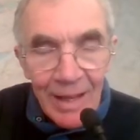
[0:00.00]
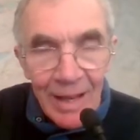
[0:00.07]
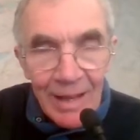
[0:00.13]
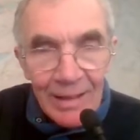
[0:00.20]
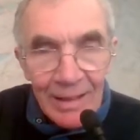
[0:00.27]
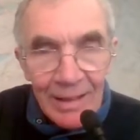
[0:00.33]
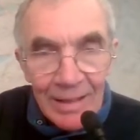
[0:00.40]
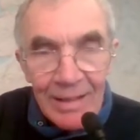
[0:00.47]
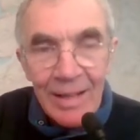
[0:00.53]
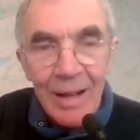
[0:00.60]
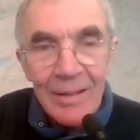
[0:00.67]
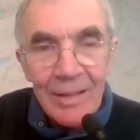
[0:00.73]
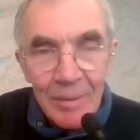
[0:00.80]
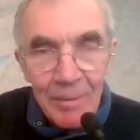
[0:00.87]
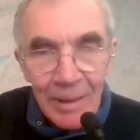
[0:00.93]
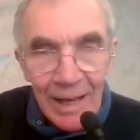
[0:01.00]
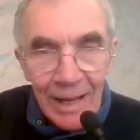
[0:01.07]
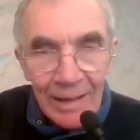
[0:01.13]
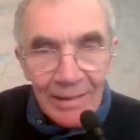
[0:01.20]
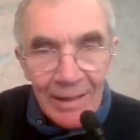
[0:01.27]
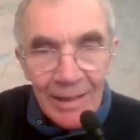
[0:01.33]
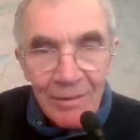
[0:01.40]
And then it starts up
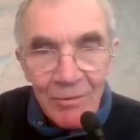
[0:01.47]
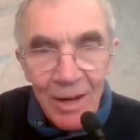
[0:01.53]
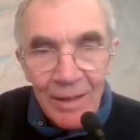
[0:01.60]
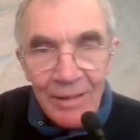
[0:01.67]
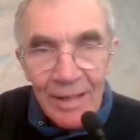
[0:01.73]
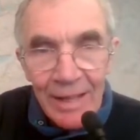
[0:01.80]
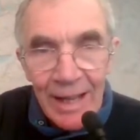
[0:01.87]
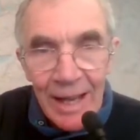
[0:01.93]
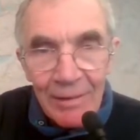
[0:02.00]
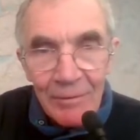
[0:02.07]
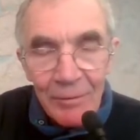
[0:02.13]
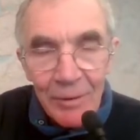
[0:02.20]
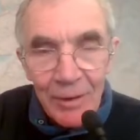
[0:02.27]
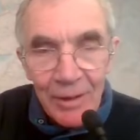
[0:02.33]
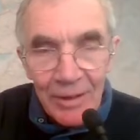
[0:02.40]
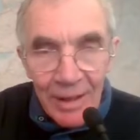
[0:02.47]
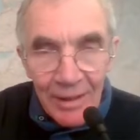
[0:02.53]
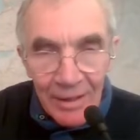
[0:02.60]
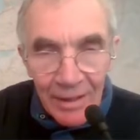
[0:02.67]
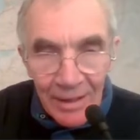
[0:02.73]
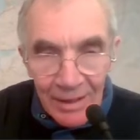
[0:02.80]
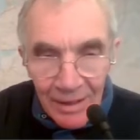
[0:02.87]
again and it runs again for
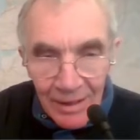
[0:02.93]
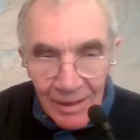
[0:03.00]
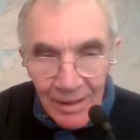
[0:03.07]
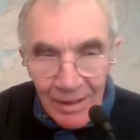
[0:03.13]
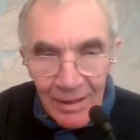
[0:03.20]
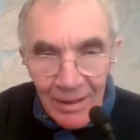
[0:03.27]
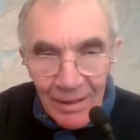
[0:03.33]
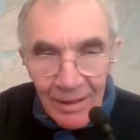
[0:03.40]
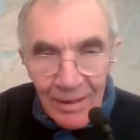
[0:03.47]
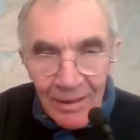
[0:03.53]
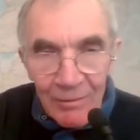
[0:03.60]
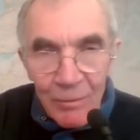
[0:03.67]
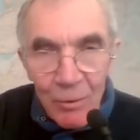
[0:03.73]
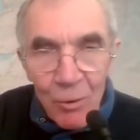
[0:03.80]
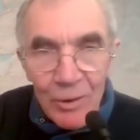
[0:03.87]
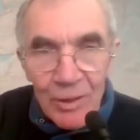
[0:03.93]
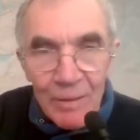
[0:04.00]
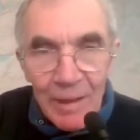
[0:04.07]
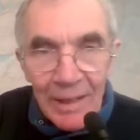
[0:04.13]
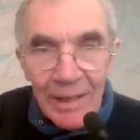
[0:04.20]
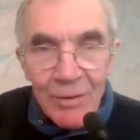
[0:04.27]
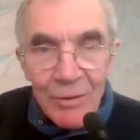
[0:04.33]
another 40
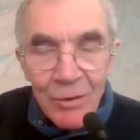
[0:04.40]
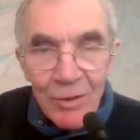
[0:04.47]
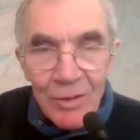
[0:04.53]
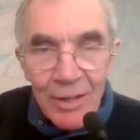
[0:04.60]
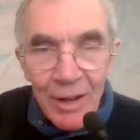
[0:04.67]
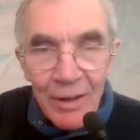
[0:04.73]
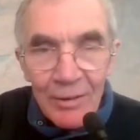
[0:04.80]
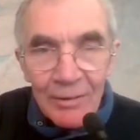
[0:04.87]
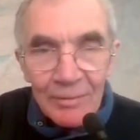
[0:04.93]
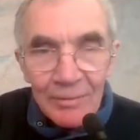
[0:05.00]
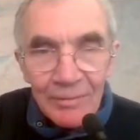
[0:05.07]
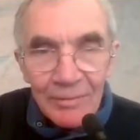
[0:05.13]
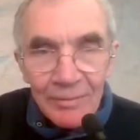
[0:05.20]
minutes or so.